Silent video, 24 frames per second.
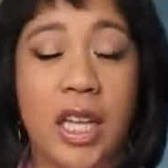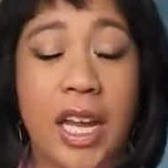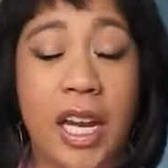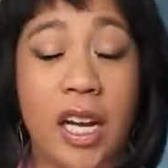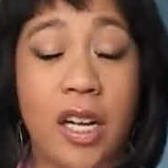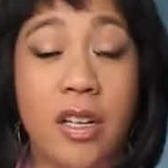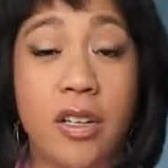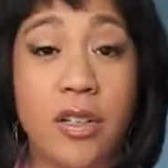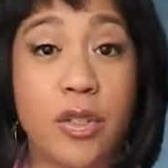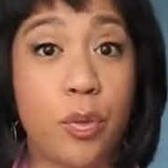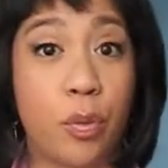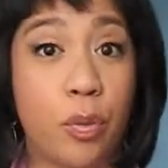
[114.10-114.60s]

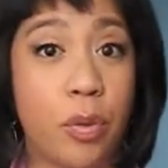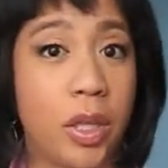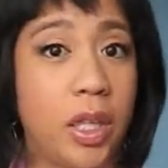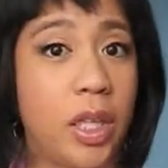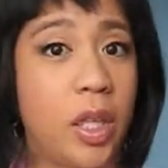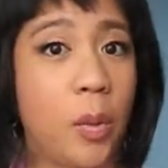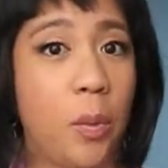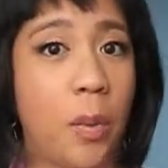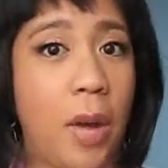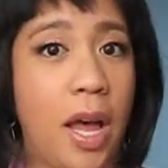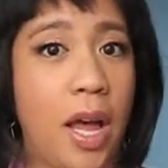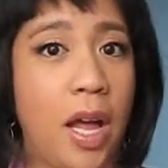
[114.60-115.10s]
layers
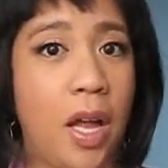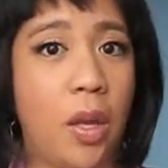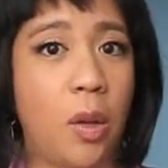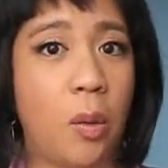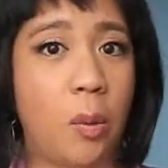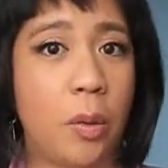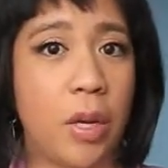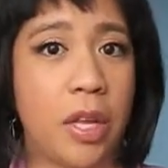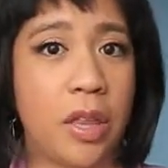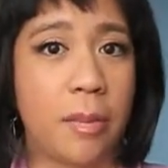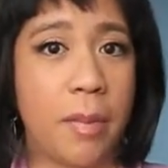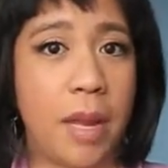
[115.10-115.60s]
really
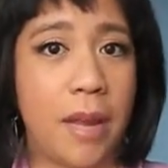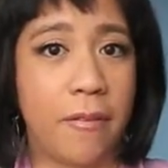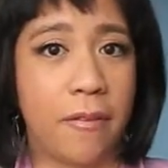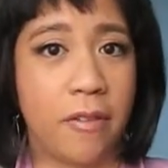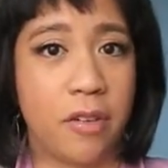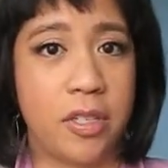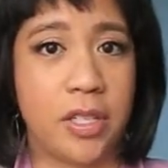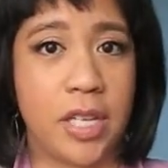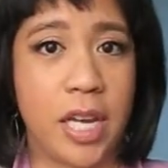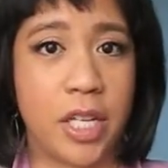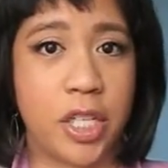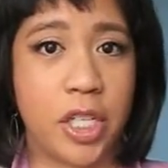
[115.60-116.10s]
well with my
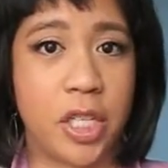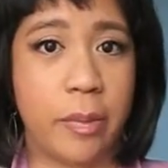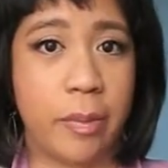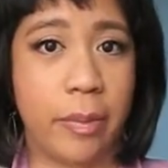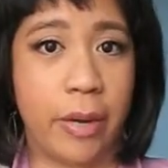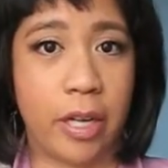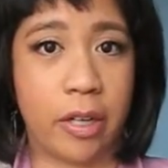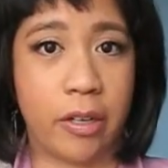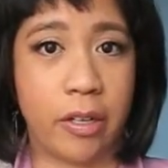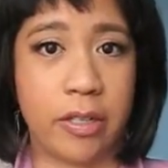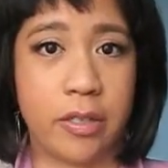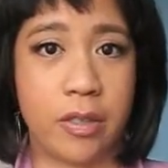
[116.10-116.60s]
Versace
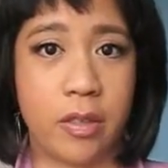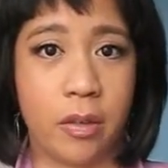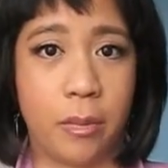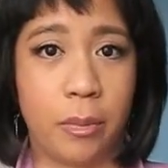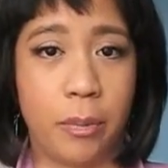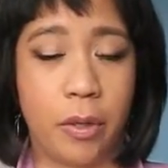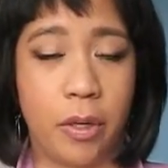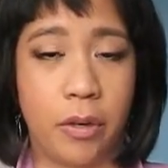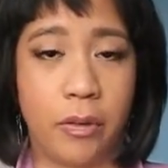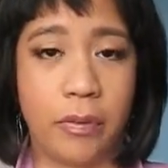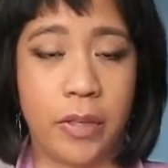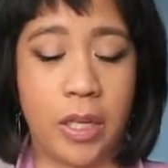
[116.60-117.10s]
Bright Crystal
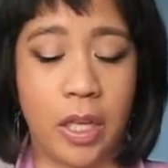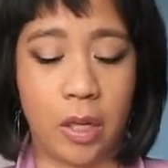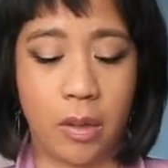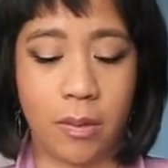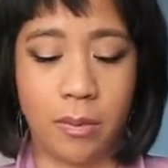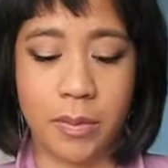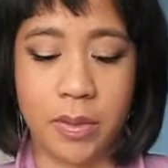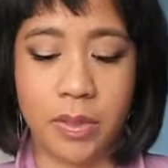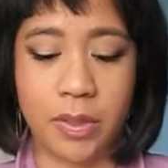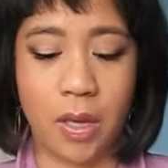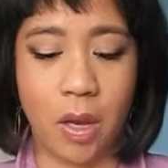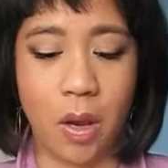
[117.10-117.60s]

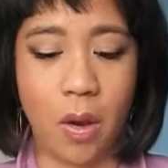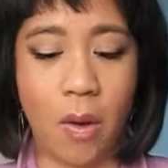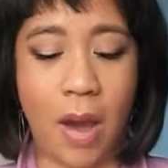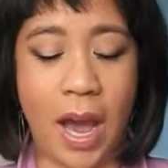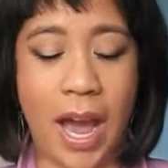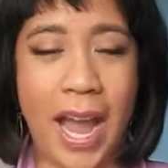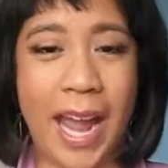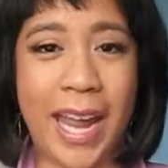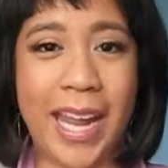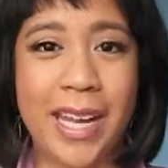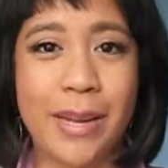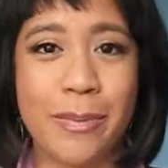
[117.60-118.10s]
perfume. So
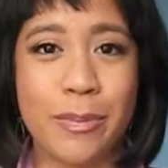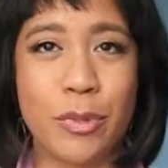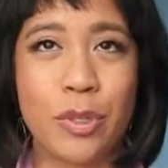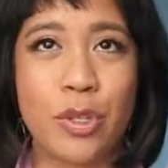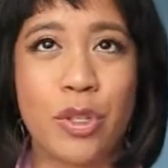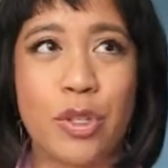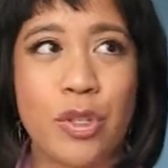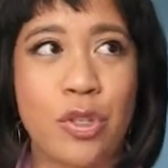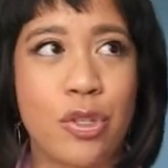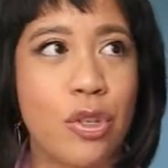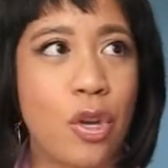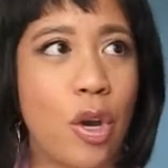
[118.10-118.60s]
I am
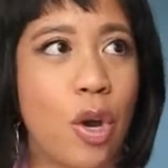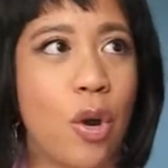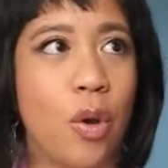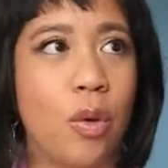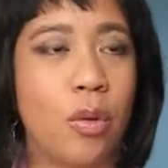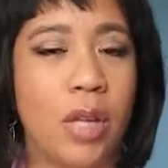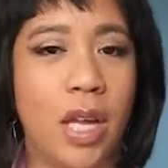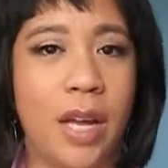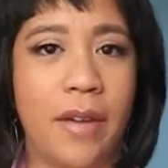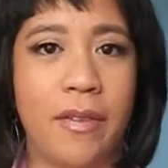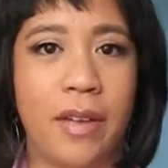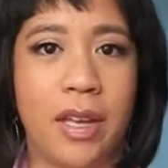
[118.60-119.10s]

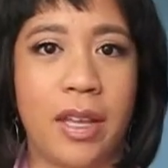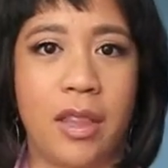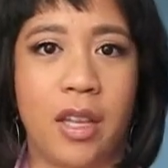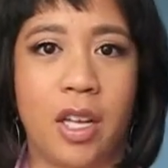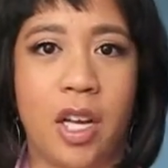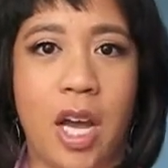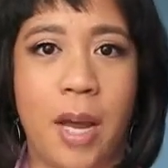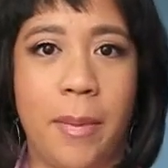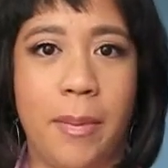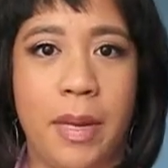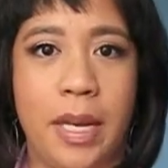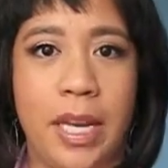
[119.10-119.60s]
so loving the
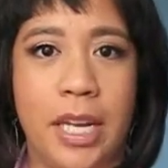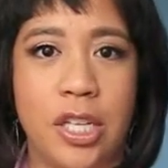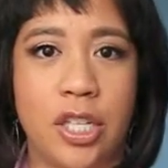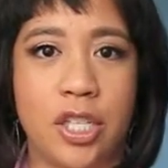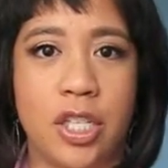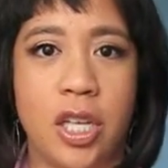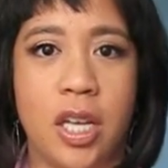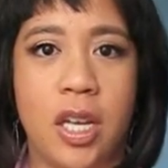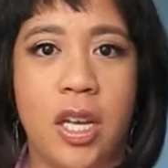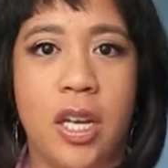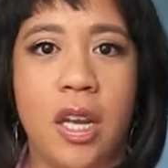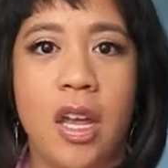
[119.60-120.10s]

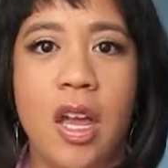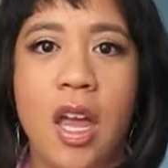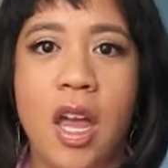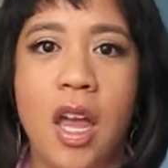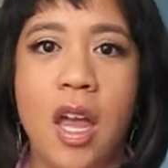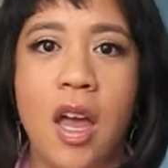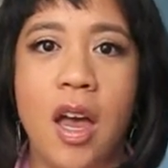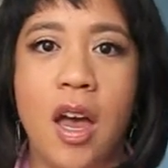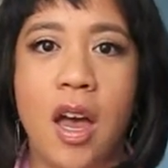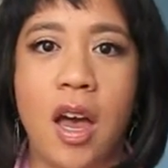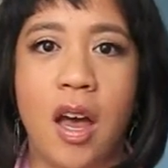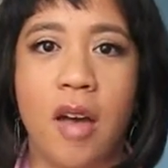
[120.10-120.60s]
combination
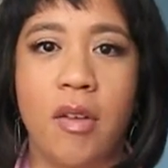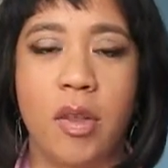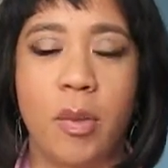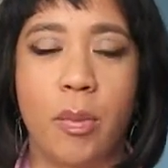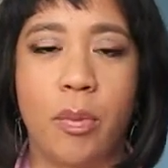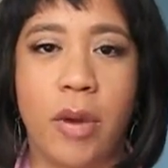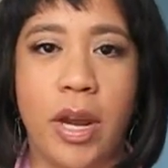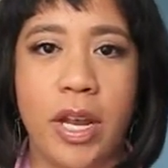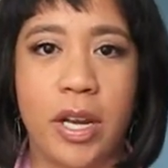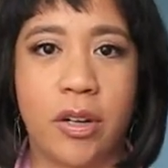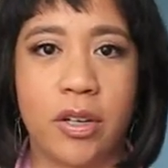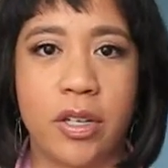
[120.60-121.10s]
of the
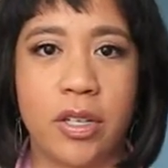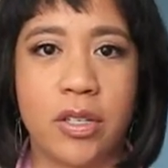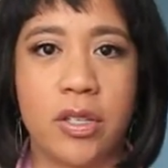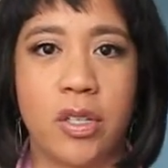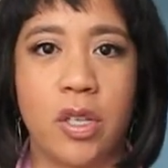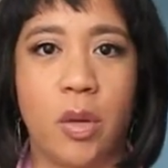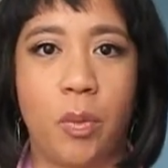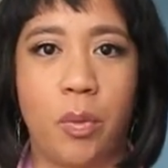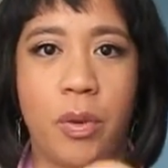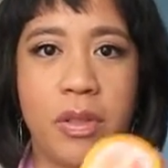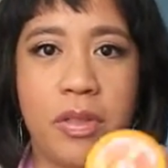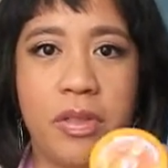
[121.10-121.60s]
Bright
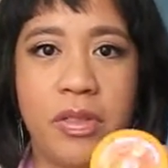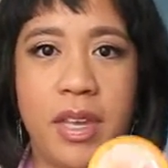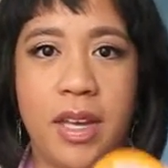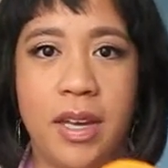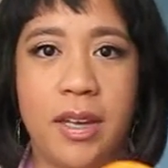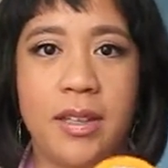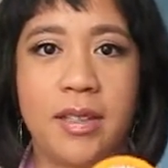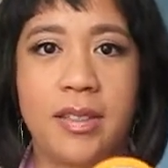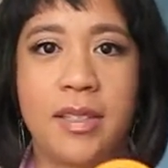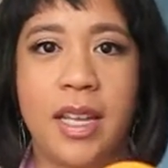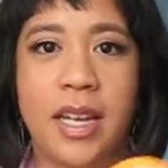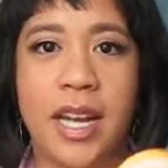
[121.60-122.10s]
Crystal with
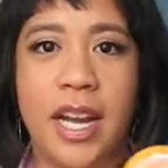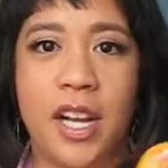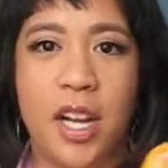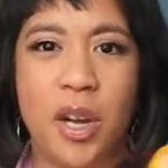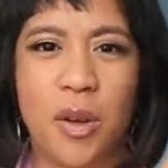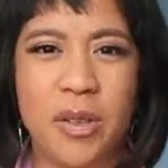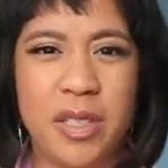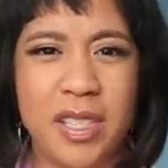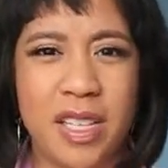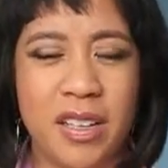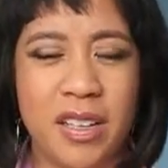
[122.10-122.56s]
this. And I know it